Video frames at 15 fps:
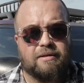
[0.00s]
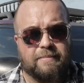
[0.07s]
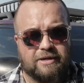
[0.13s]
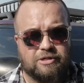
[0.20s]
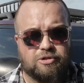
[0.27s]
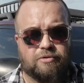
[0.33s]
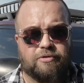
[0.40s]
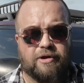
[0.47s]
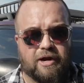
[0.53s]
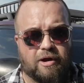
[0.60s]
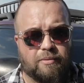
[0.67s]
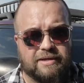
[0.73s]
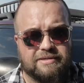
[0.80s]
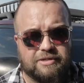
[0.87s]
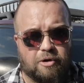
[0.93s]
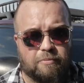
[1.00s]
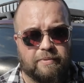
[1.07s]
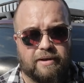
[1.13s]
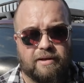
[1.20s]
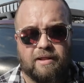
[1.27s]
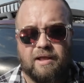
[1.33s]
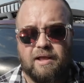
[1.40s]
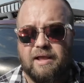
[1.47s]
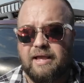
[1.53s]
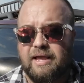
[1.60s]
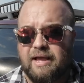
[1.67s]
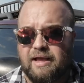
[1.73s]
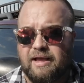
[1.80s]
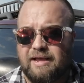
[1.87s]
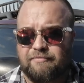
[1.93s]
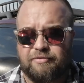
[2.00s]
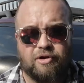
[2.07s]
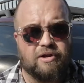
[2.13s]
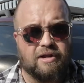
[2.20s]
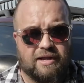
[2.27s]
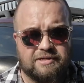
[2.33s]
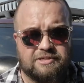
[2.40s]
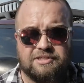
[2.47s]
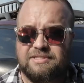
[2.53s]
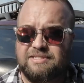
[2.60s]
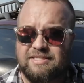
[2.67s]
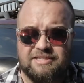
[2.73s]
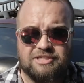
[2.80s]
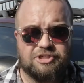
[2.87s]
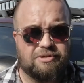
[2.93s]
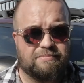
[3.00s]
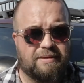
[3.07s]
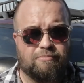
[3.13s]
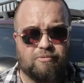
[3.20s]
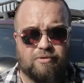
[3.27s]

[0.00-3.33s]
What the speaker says: make sure their airway's open. If they're conscious, this should be